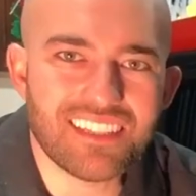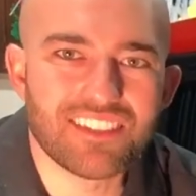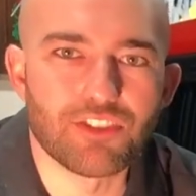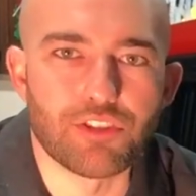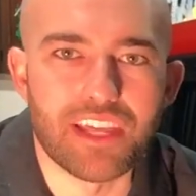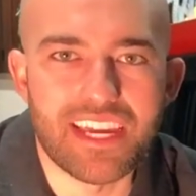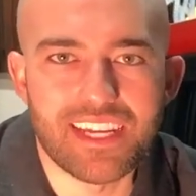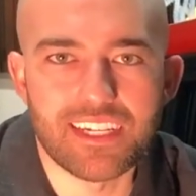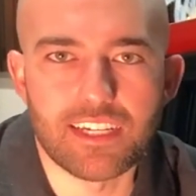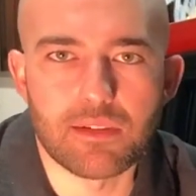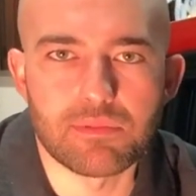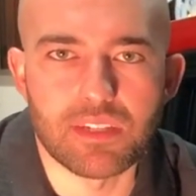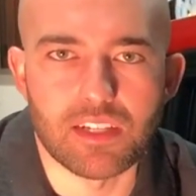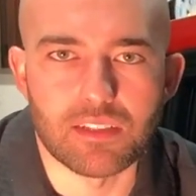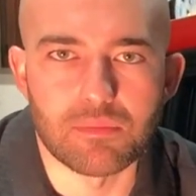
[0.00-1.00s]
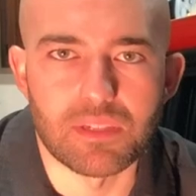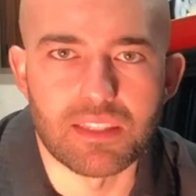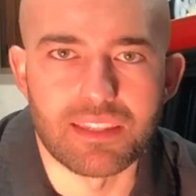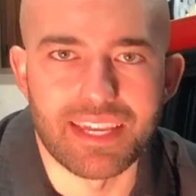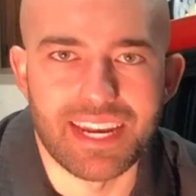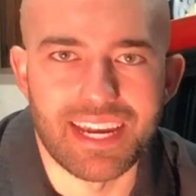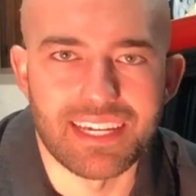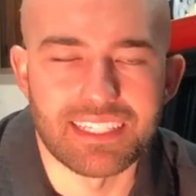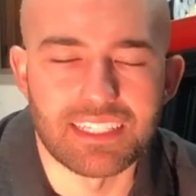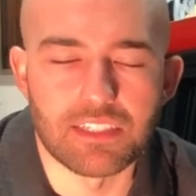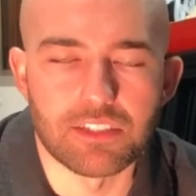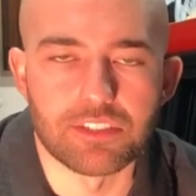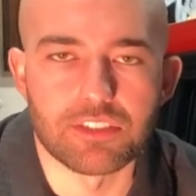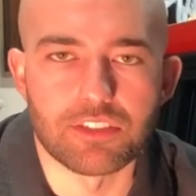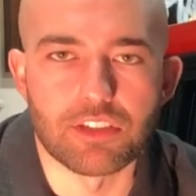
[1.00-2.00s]
So they ended up telling me that I
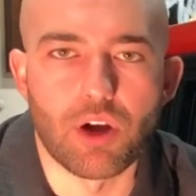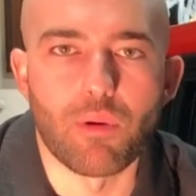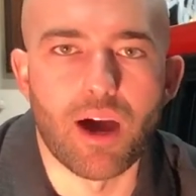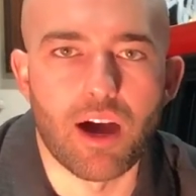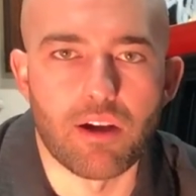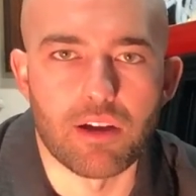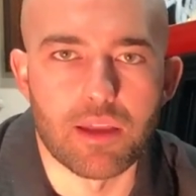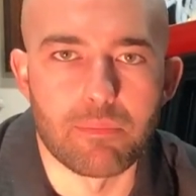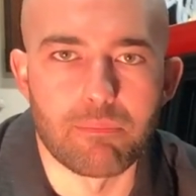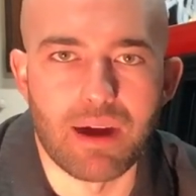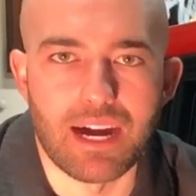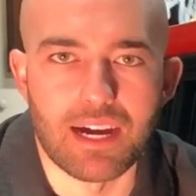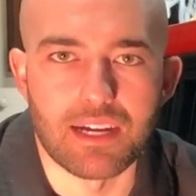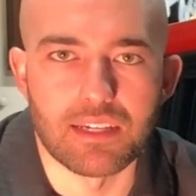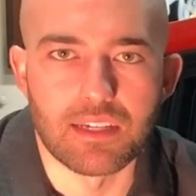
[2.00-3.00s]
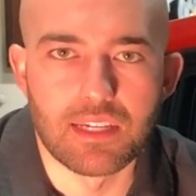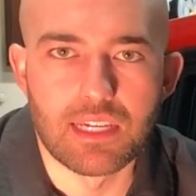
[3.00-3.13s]
needed to go out and buy